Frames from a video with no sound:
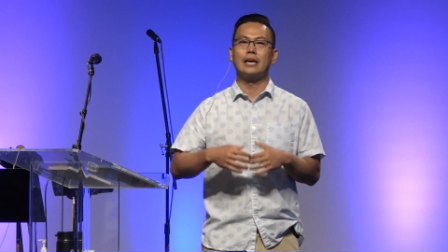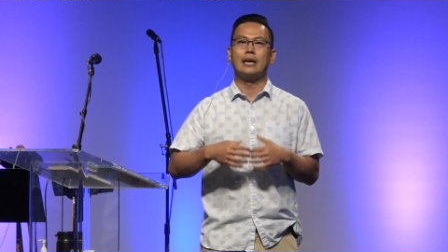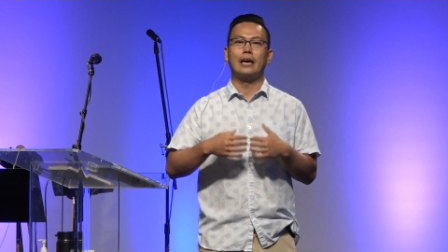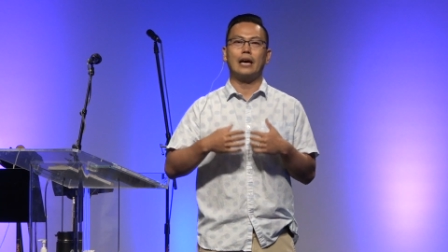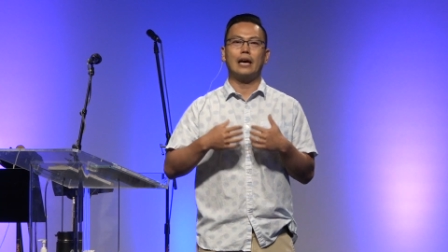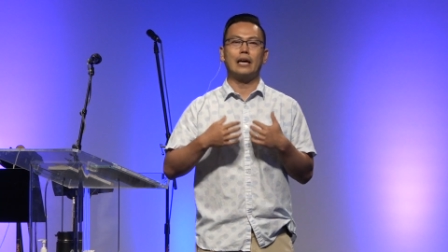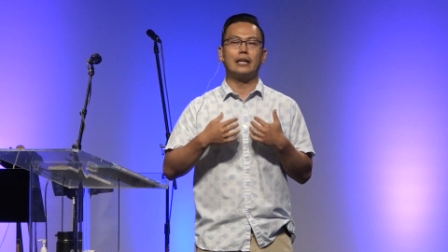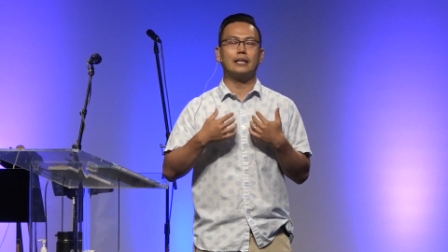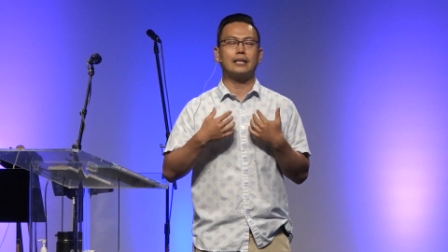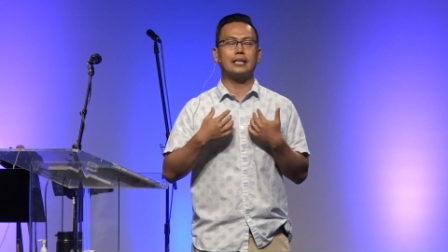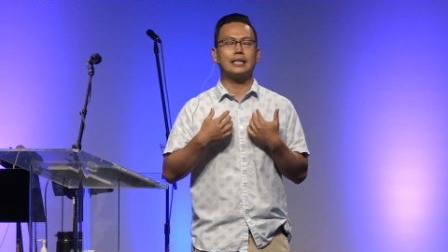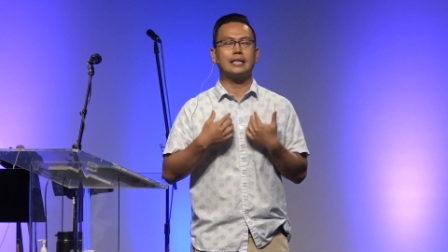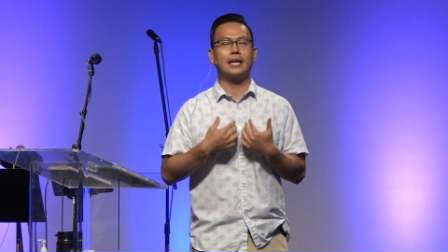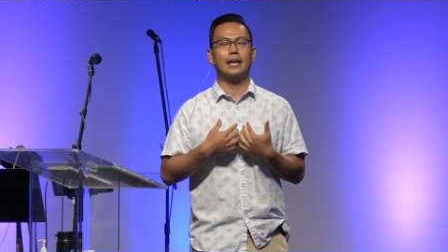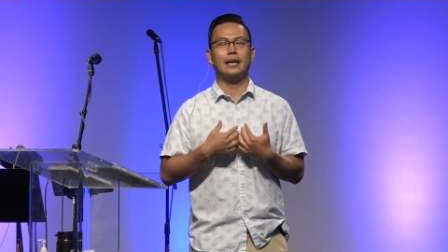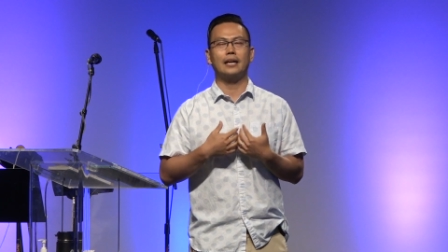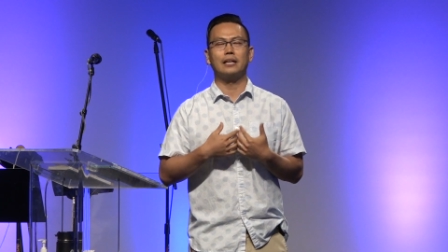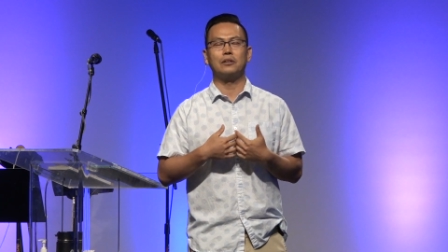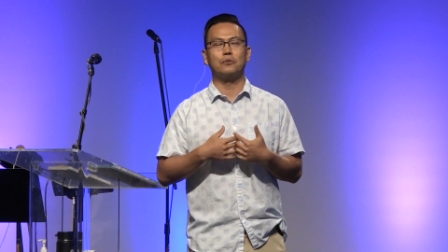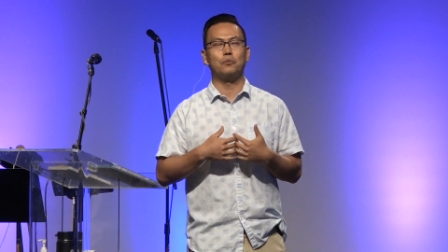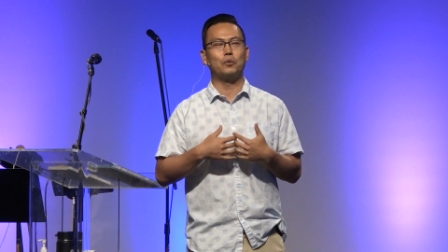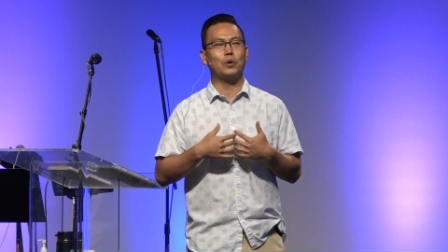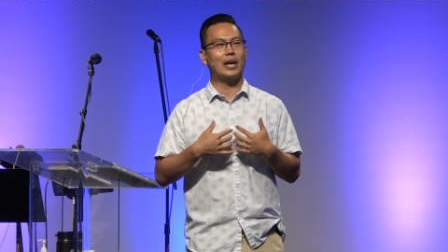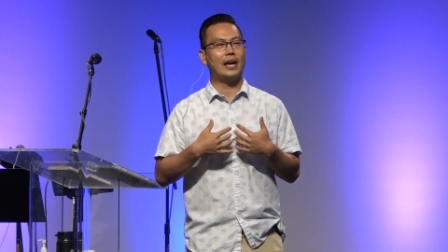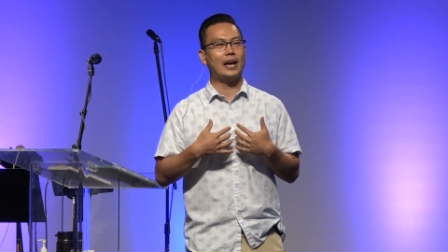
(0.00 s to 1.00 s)
And
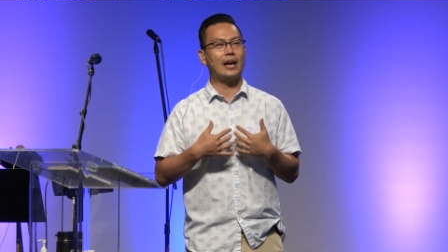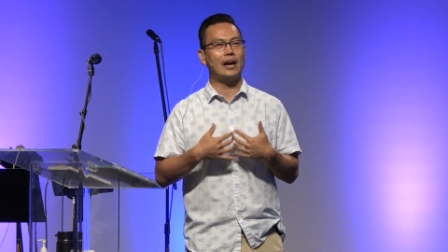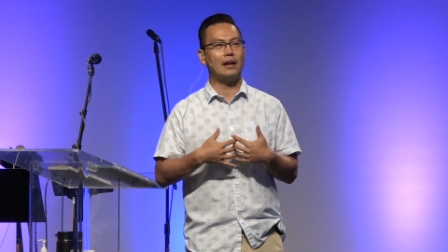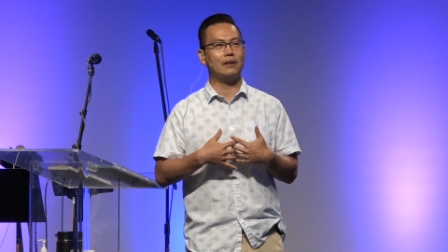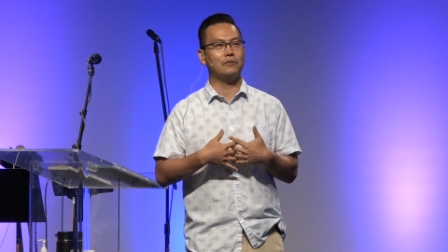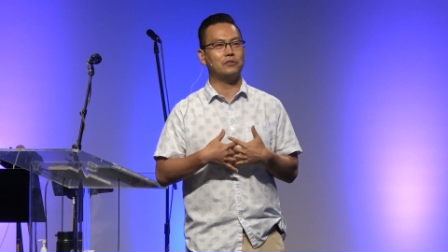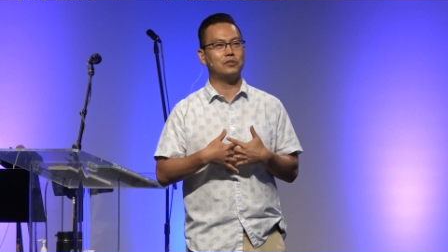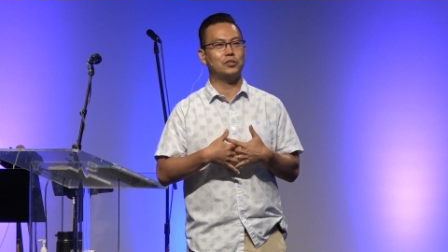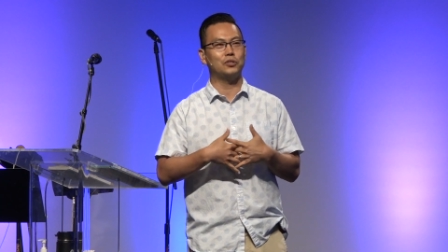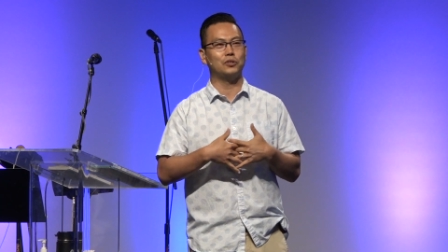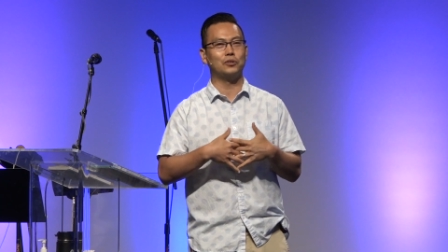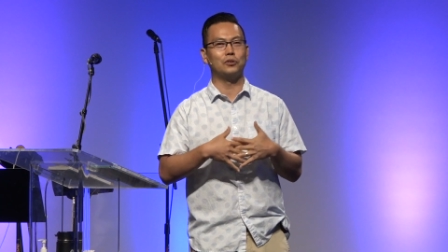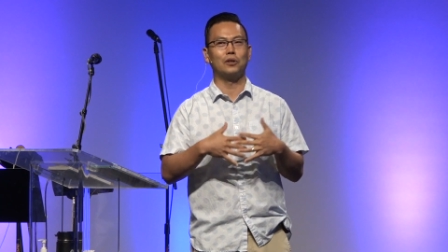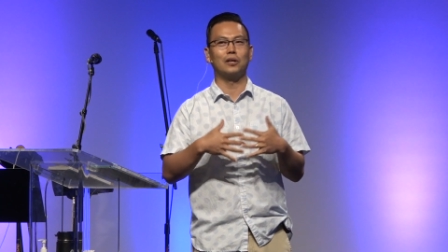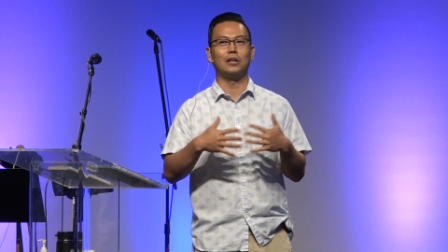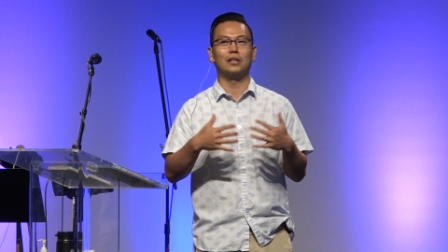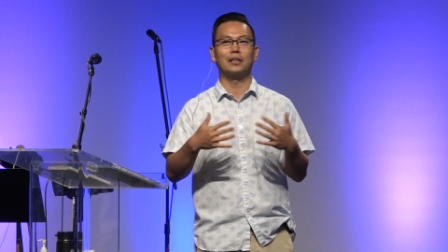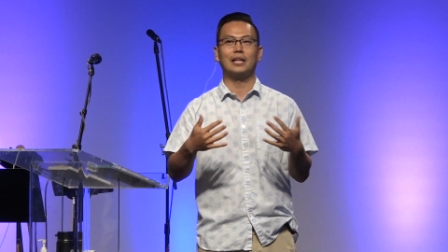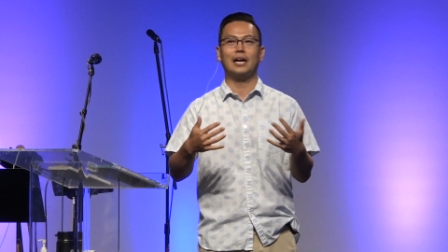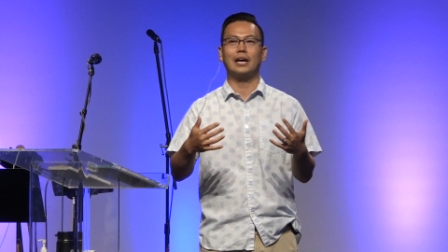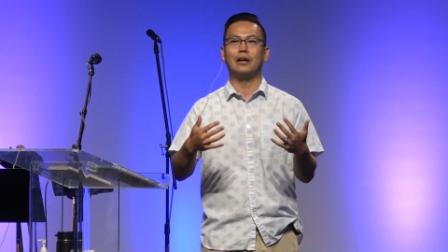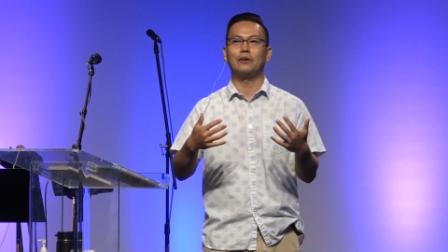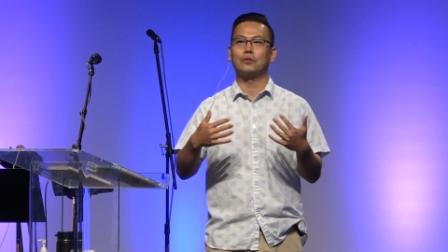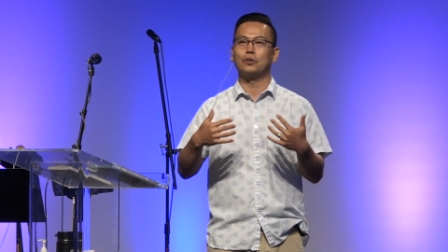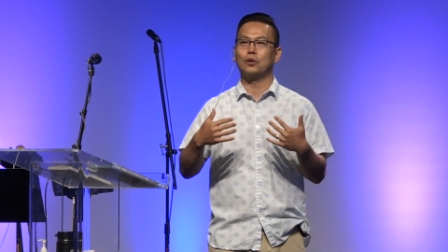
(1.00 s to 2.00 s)
again, we have to
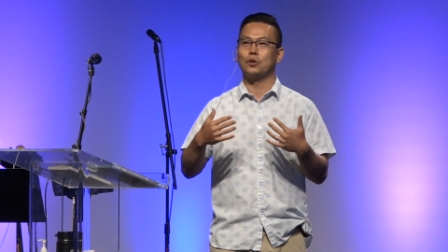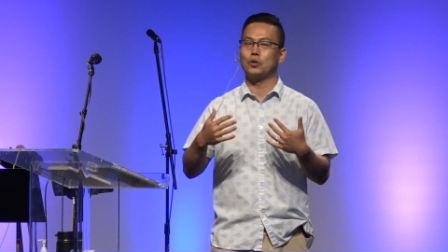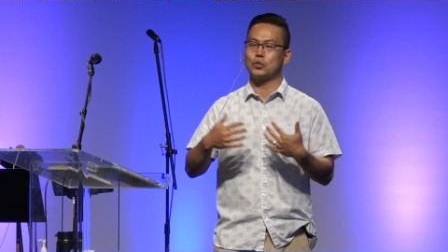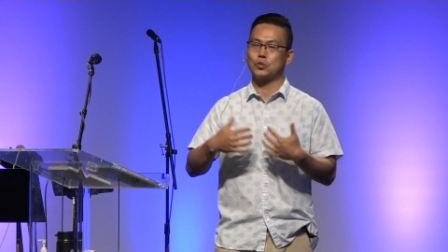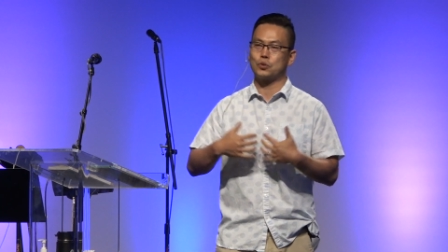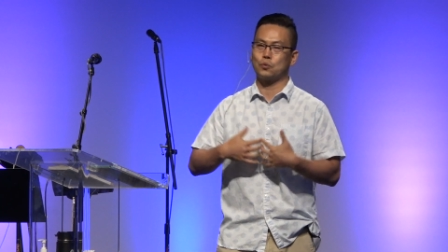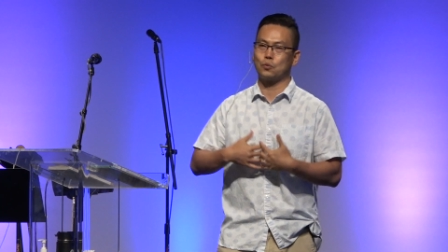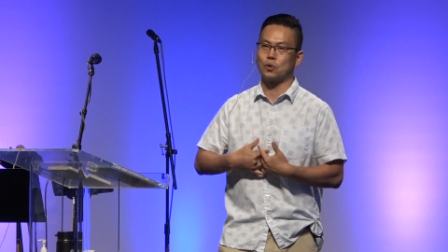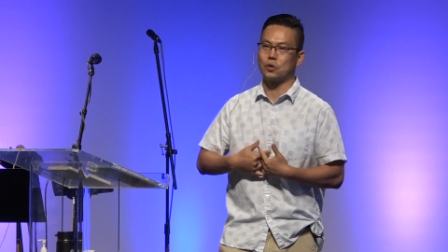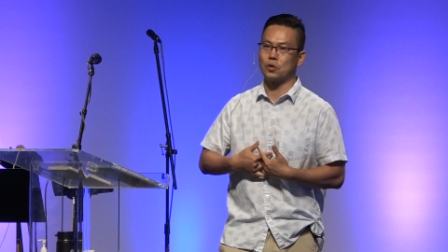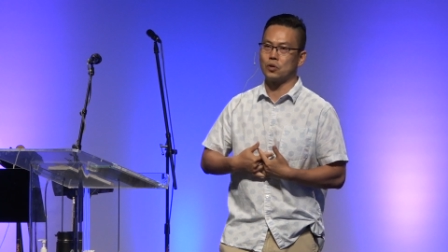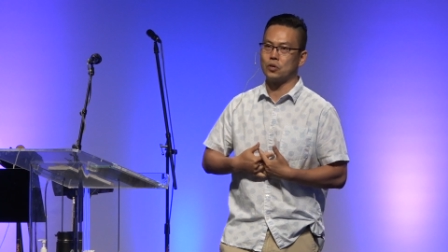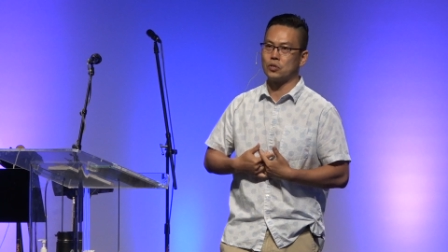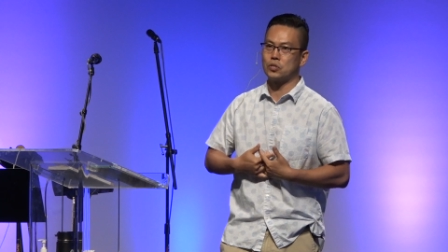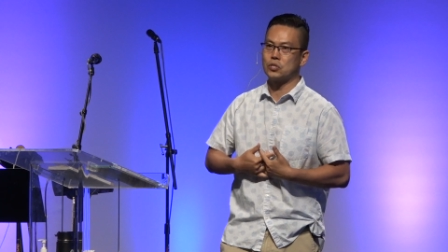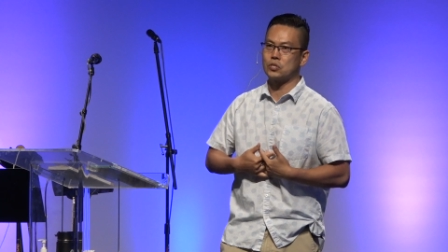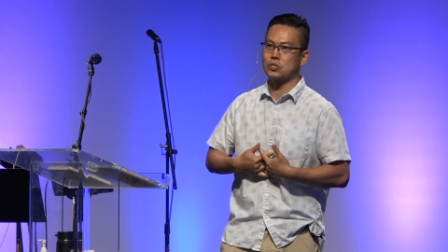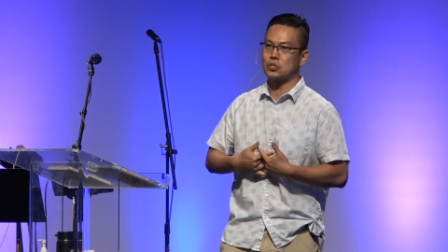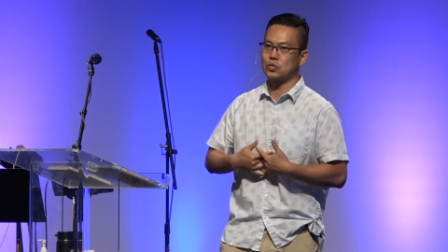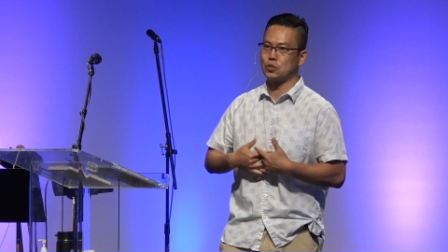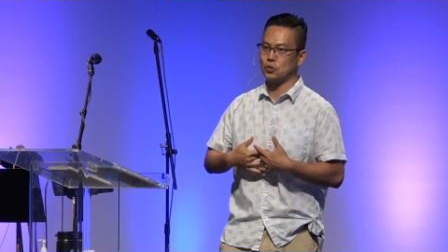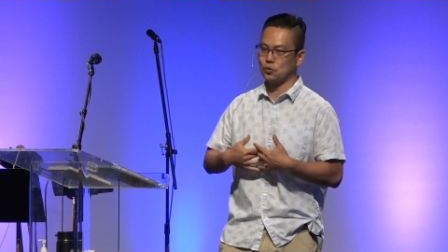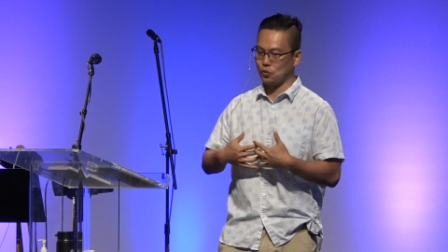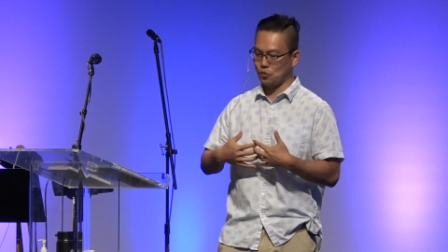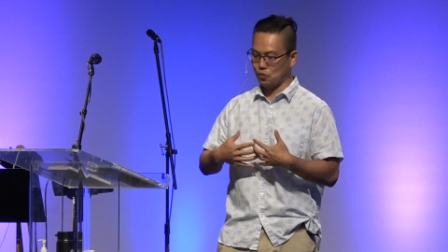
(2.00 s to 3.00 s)
allow those words
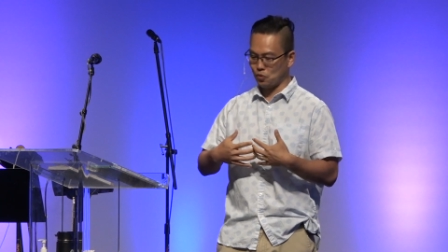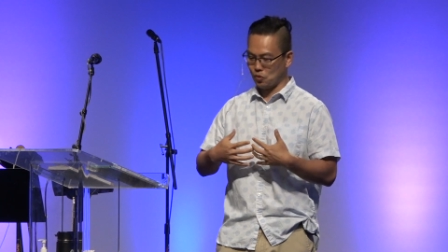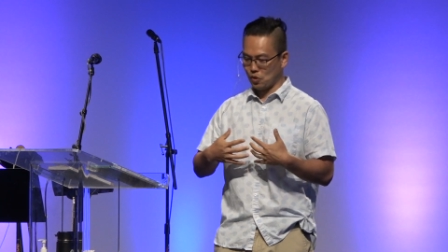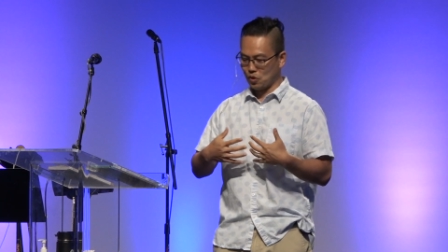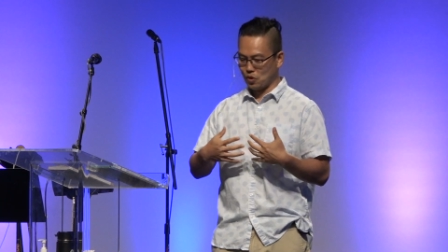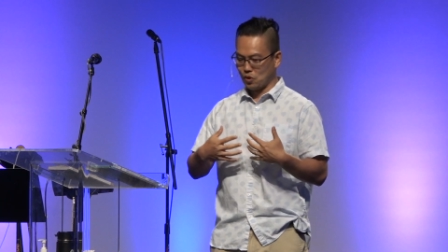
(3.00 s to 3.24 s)
to